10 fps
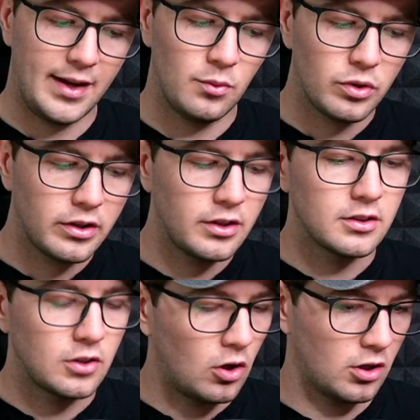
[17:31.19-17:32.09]
And we're gonna
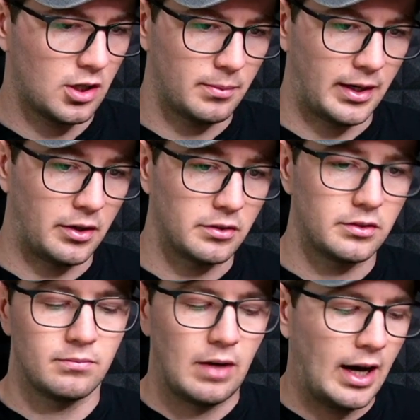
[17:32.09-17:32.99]
talk
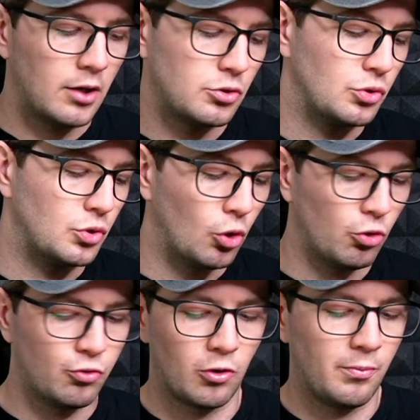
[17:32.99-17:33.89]
about how to
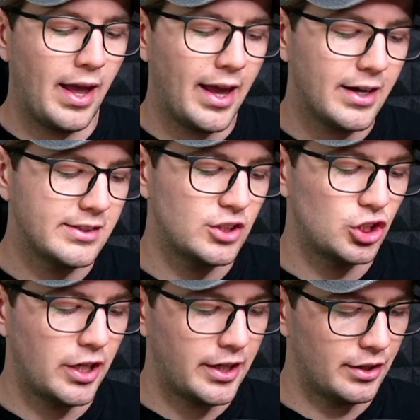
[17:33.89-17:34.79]
go from any
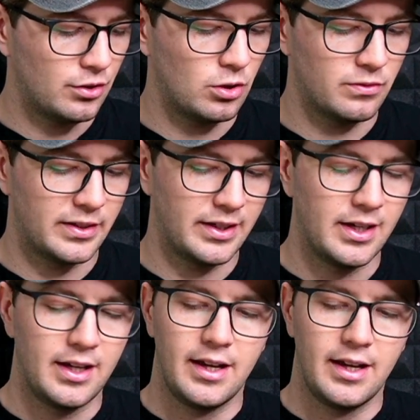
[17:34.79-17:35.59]
shade of a